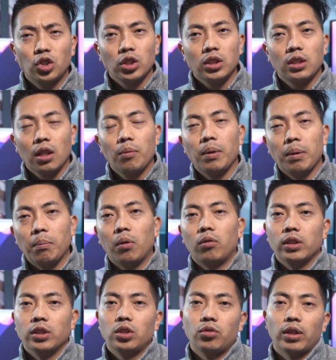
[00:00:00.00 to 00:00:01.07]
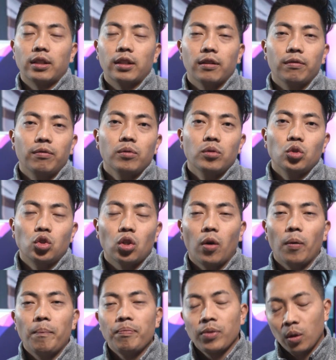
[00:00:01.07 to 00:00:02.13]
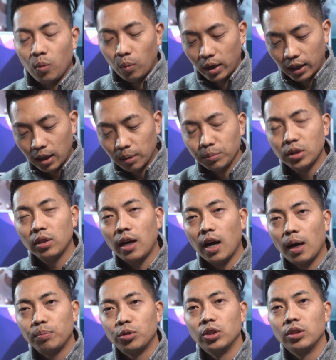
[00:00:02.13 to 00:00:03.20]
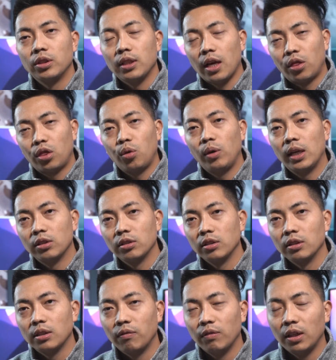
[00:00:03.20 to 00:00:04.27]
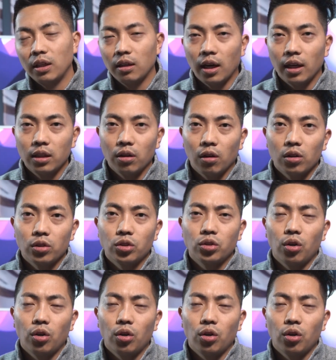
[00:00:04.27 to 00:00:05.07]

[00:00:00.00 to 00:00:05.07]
just a little bit more restrictive. So when it comes to the options at $379,